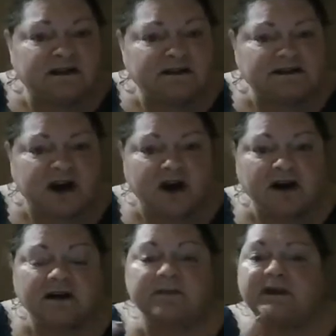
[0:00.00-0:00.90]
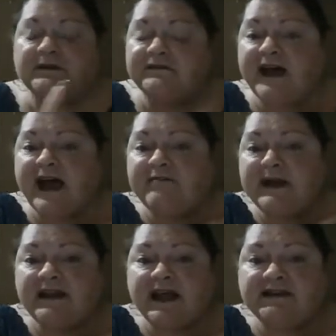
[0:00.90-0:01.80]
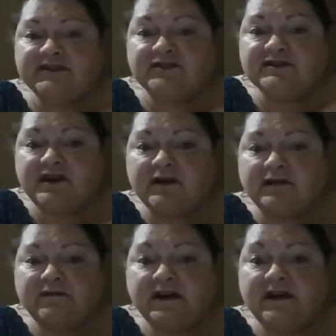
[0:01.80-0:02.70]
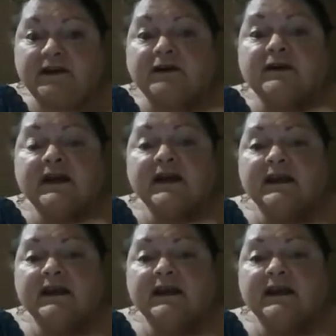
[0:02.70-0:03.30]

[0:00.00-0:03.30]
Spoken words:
dark, but if I have my light turned on over here,